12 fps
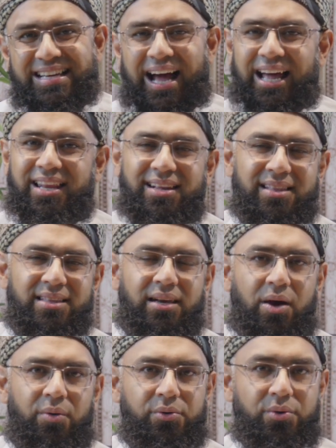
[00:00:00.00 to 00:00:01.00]
Ali
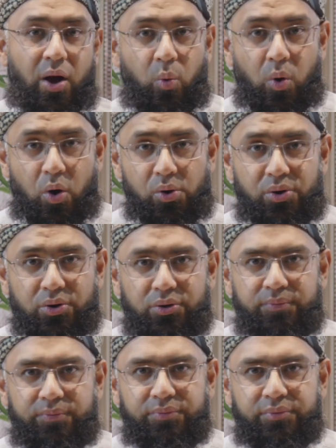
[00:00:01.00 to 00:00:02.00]
radiallahu awoke.
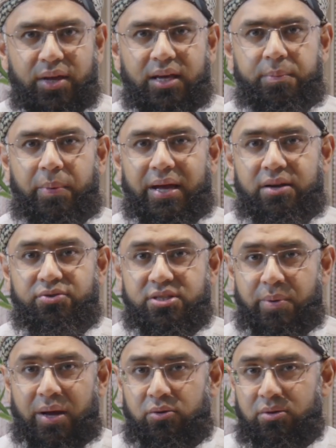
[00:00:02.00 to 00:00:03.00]
He paid
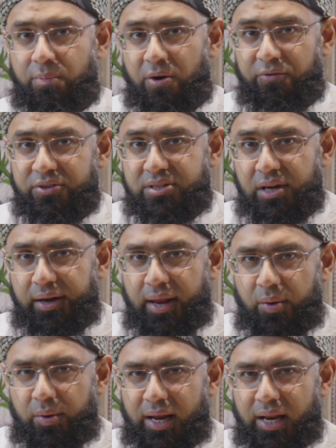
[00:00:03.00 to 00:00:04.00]
respect to the Prophet
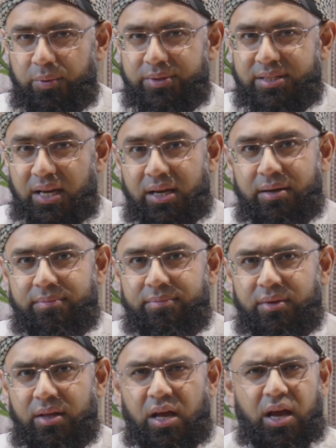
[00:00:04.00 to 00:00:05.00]
sallallahu wasallam,
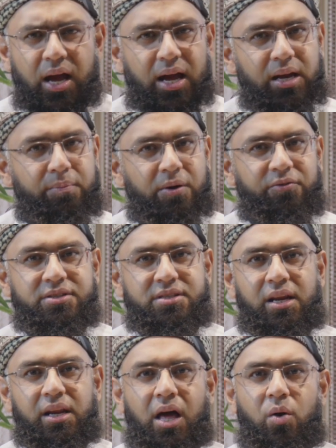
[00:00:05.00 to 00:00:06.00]
and the Prophet
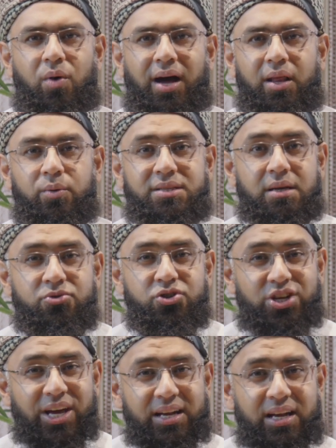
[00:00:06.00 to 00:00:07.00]
sallallahu wasallam
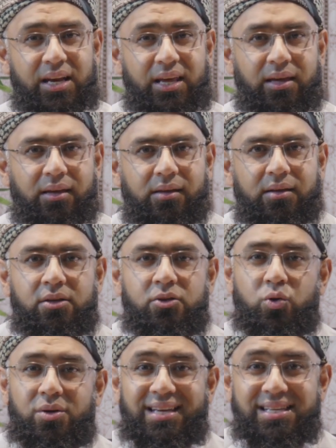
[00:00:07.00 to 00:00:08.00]
gently
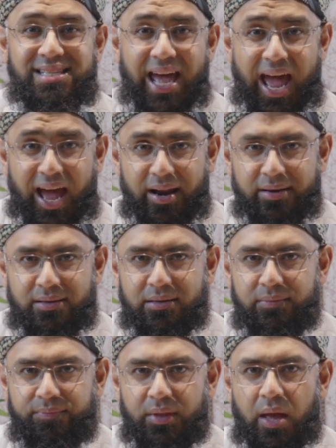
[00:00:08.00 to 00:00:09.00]
took his hand
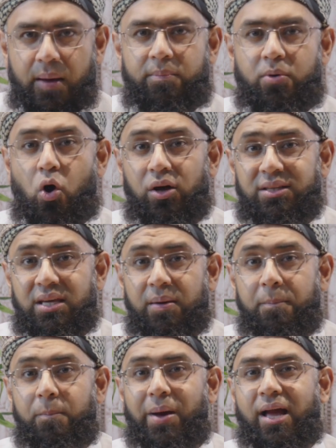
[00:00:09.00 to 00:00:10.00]
brought
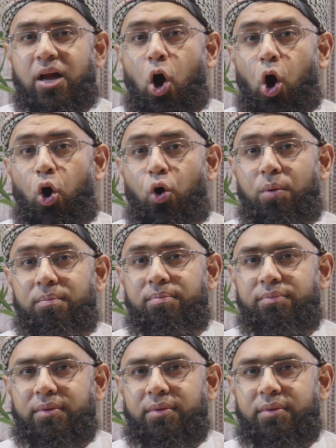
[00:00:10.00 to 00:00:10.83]
him back home